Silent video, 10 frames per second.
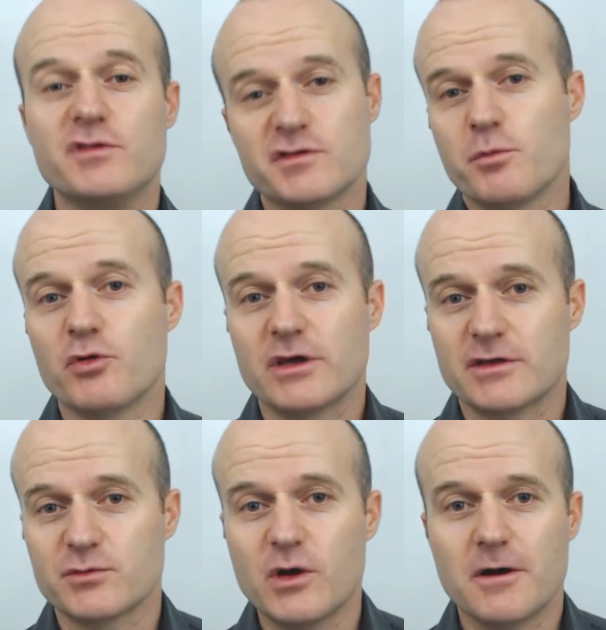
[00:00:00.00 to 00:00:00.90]
to smoking
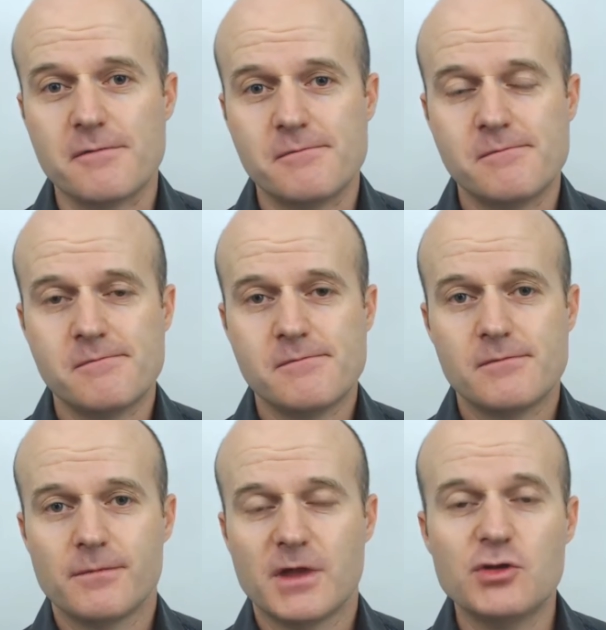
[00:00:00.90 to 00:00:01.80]
as well.
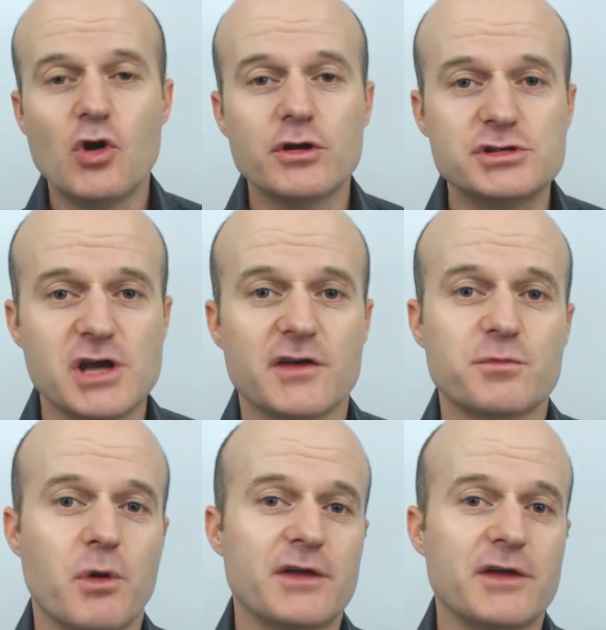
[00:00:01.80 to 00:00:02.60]
Not just